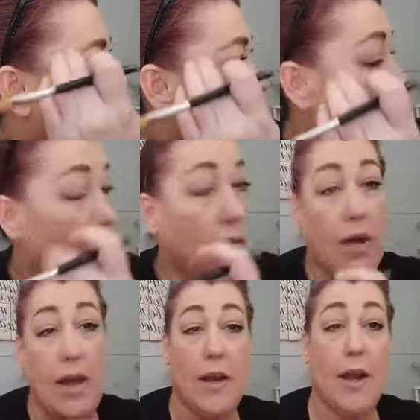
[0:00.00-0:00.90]
And
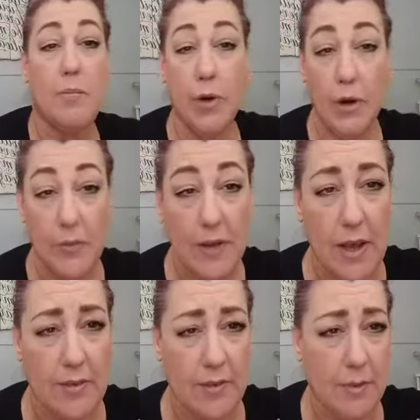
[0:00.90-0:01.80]
okay, and I'm perfect
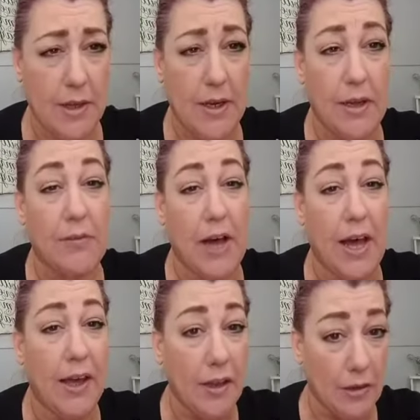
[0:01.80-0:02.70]
testament. If
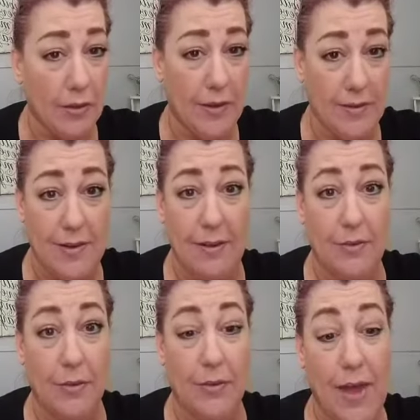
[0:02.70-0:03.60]
I can do these
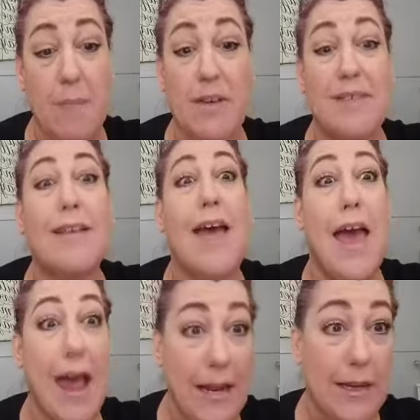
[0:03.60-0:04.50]
stencils, that means
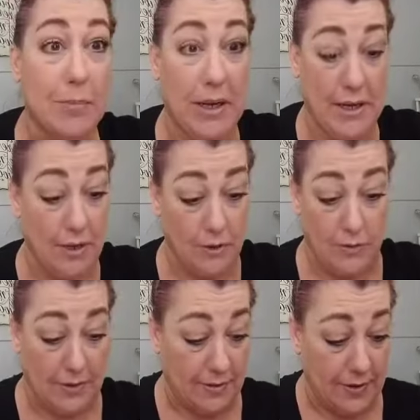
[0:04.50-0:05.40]
anybody can
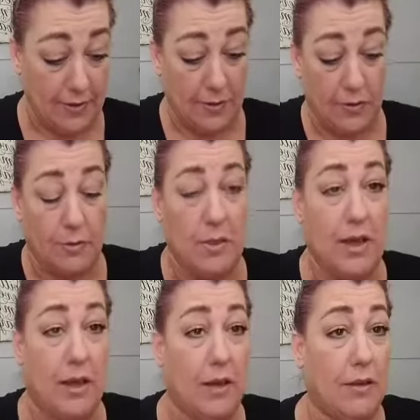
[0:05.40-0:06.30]
do these stencils,
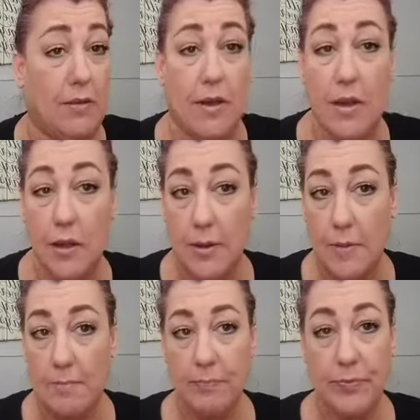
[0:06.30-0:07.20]
because
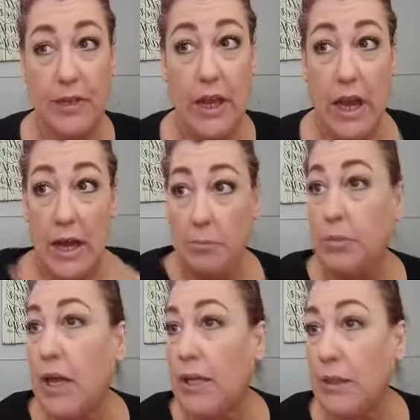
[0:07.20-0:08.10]
I'm
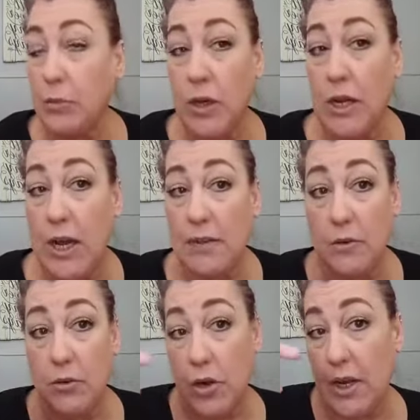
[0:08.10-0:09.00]
blind in one eye,
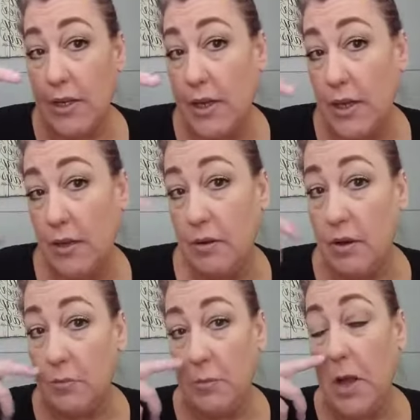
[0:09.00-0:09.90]
so trying to get
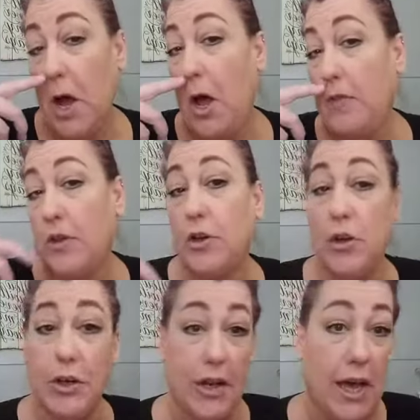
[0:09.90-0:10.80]
it on the
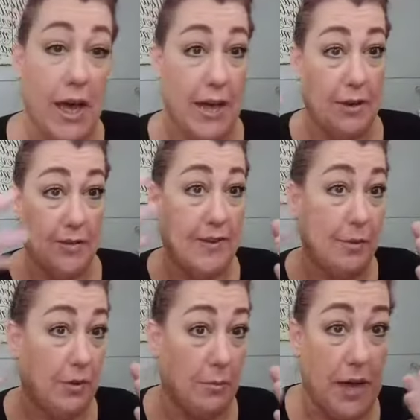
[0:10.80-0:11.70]
good eye and
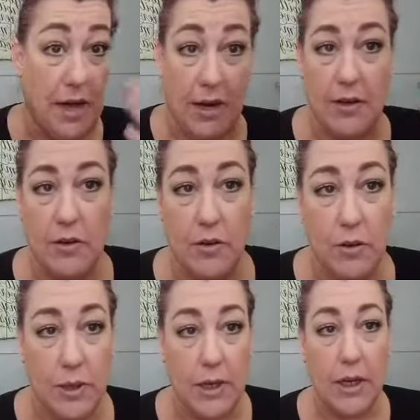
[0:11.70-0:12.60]
see with the bad eye to
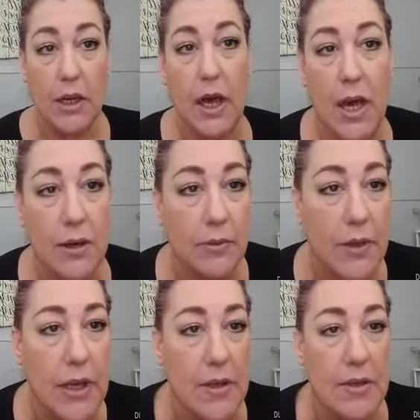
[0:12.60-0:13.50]
do it, I don't
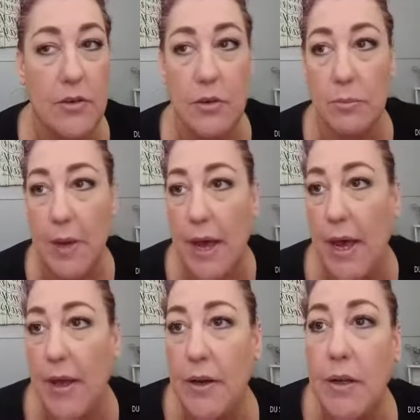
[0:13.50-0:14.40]
think I did too
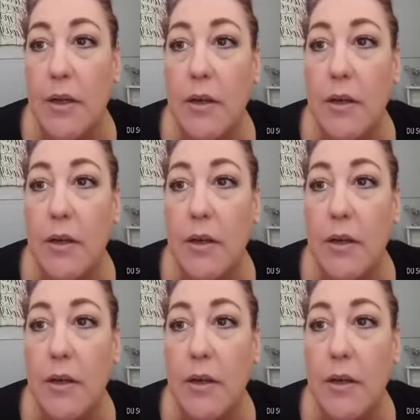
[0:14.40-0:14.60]
bad.